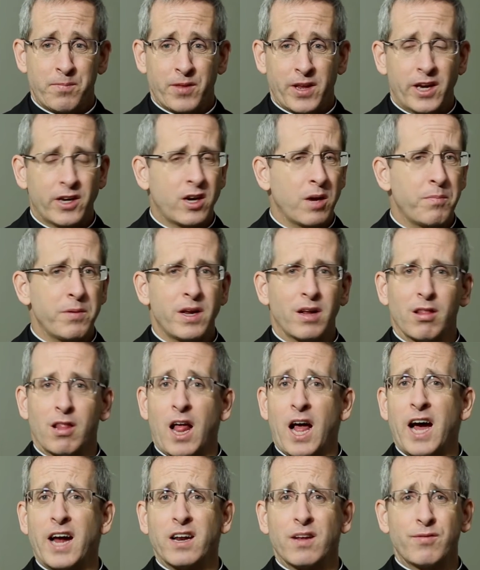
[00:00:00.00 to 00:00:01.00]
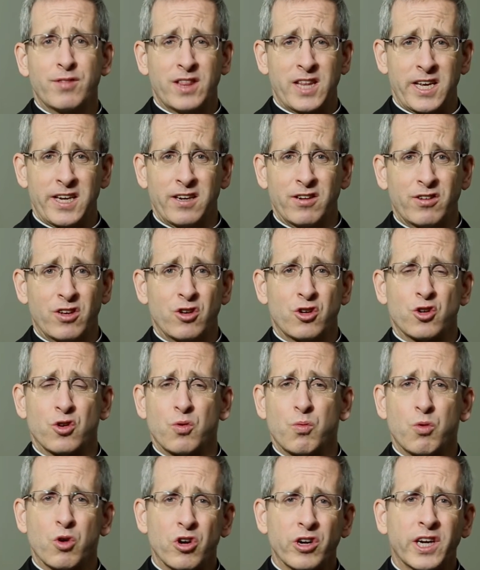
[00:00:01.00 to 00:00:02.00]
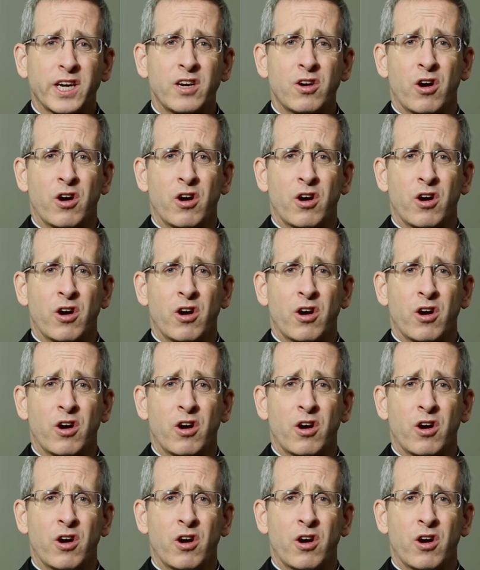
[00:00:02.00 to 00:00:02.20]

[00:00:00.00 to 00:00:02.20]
It could be a lot of things that you're working